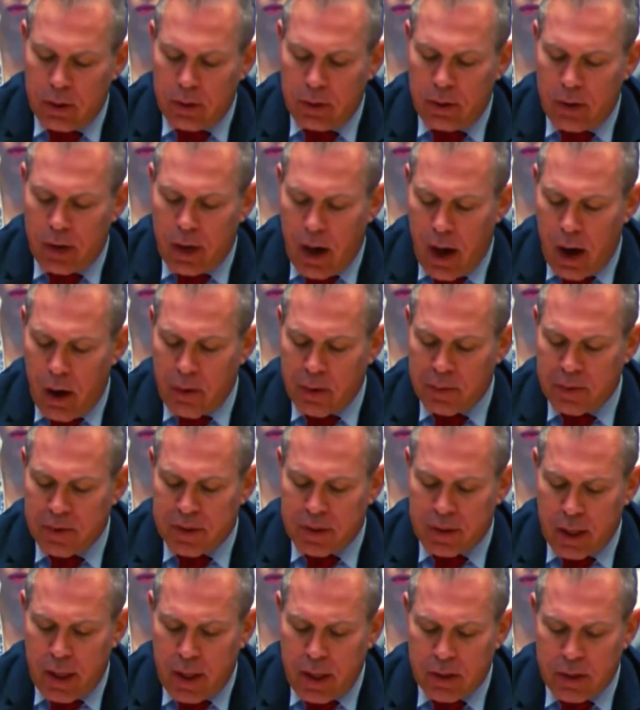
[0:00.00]
the Arab
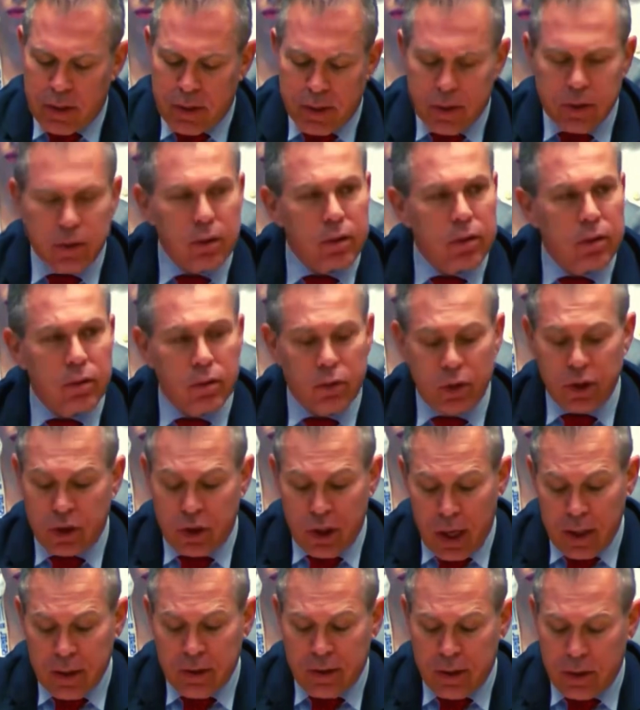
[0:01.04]
states
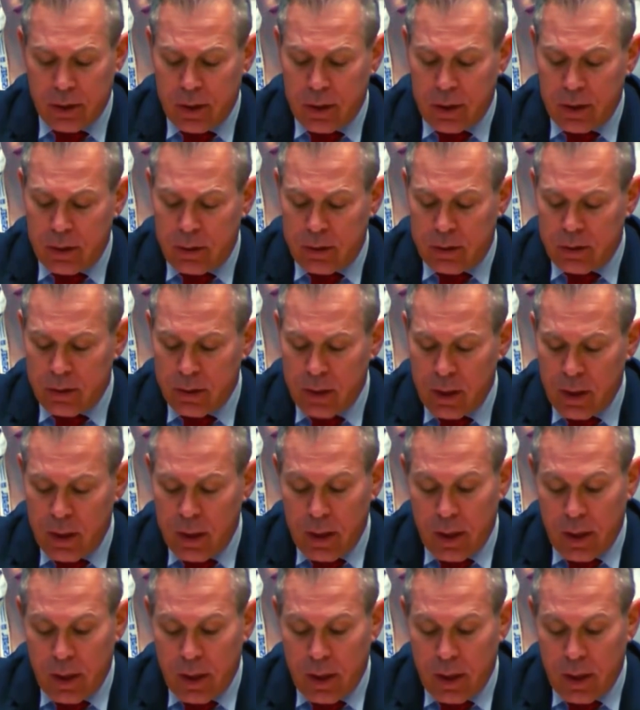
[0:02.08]
rejected it